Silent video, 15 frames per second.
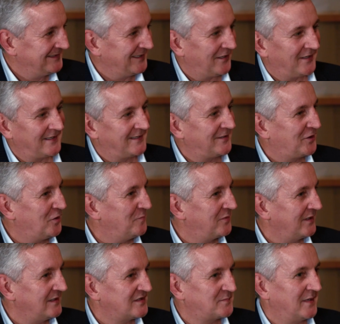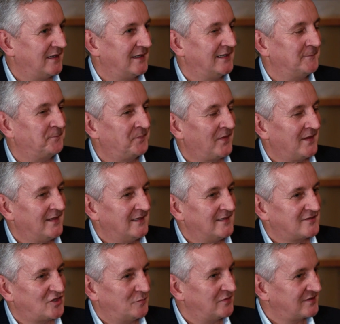like companies spending
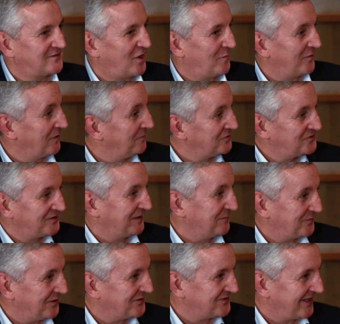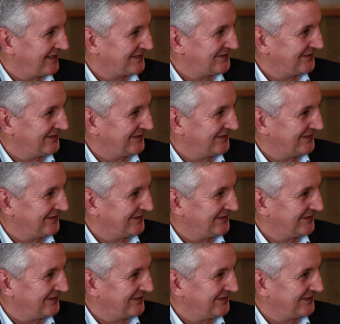so much time on the budgeting process,